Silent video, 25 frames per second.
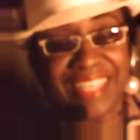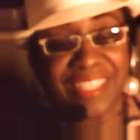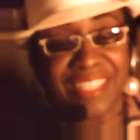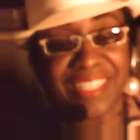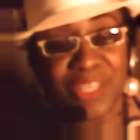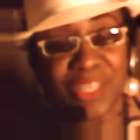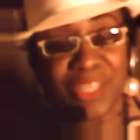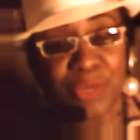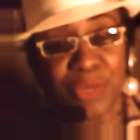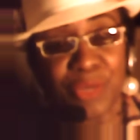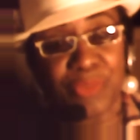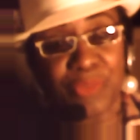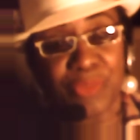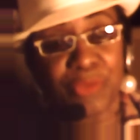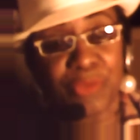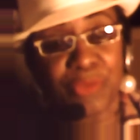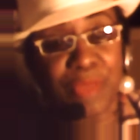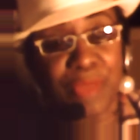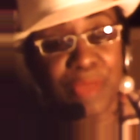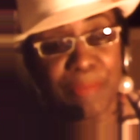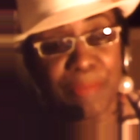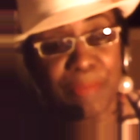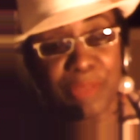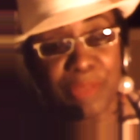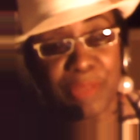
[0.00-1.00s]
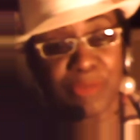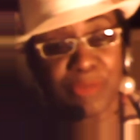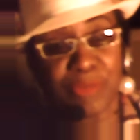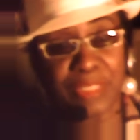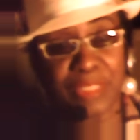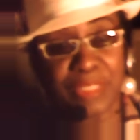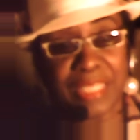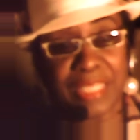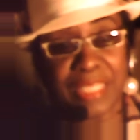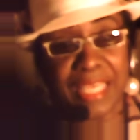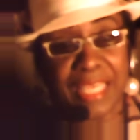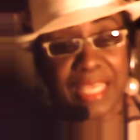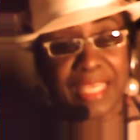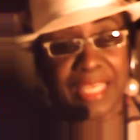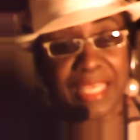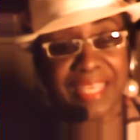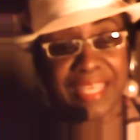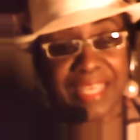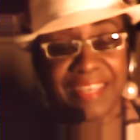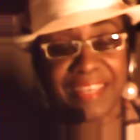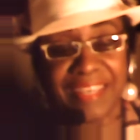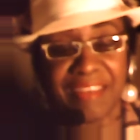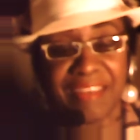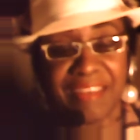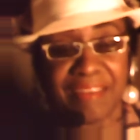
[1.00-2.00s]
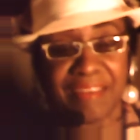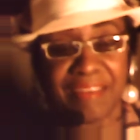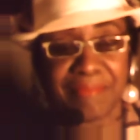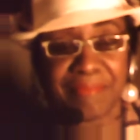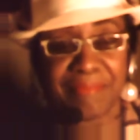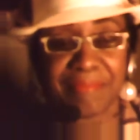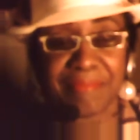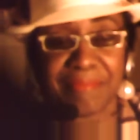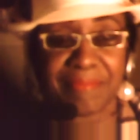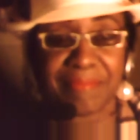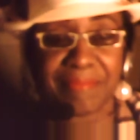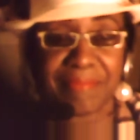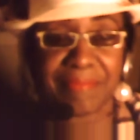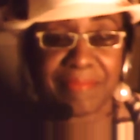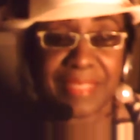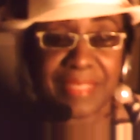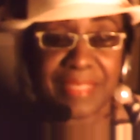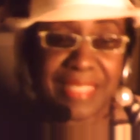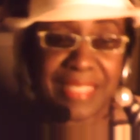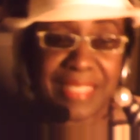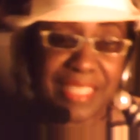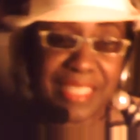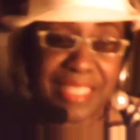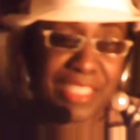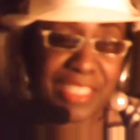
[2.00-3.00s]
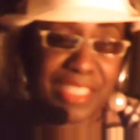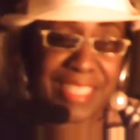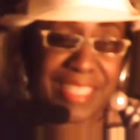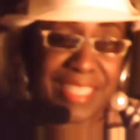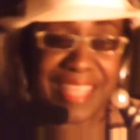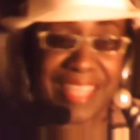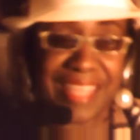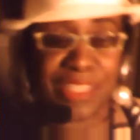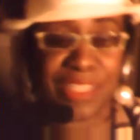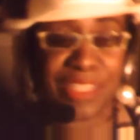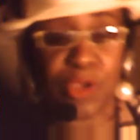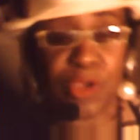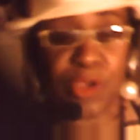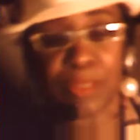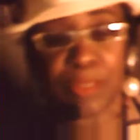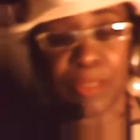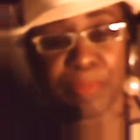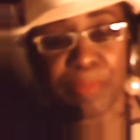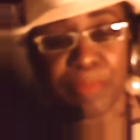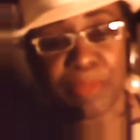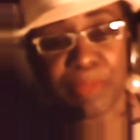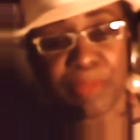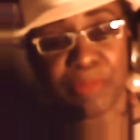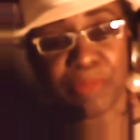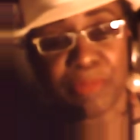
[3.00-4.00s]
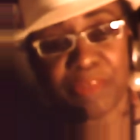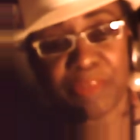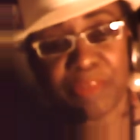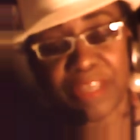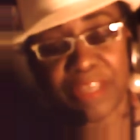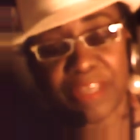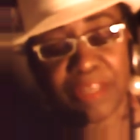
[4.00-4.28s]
talked with a grandmother today because I just like talking to people to find